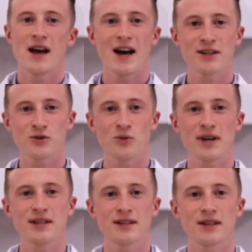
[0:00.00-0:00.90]
As
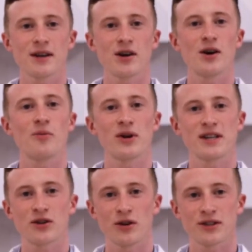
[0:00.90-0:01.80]
always,
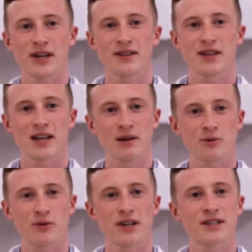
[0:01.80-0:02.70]
please contact the
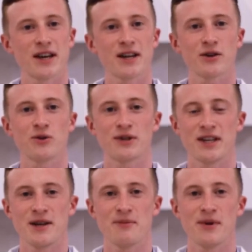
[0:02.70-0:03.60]
Klipspringer technical
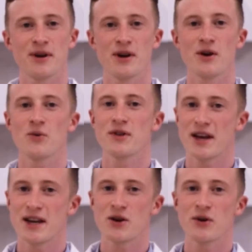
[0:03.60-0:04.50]
team with
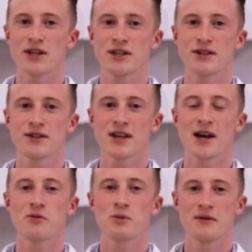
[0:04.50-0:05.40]
any questions
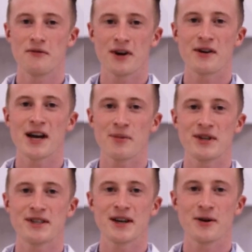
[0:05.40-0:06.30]
and we'll be very happy
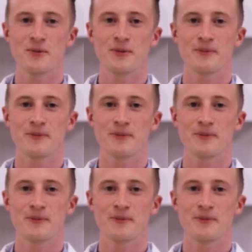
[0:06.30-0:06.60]
to help.